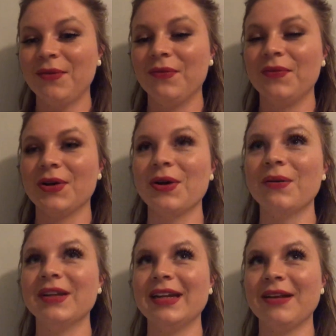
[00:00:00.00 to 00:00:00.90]
If you're
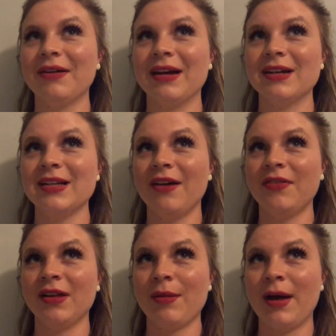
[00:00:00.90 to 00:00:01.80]
going anywhere,
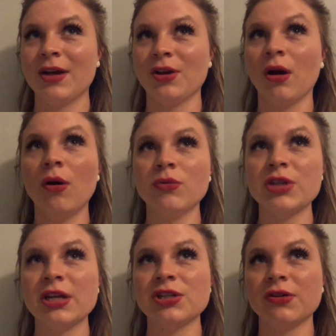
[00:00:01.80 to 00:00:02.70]
definitely pack your own
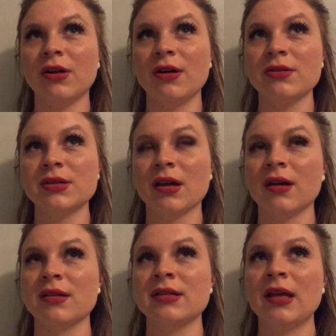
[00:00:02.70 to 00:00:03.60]
change of clothes,
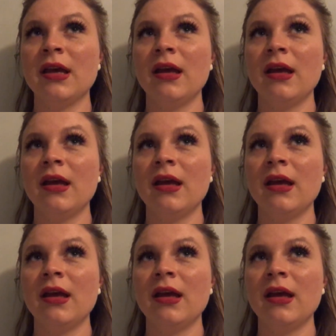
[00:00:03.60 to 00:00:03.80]
because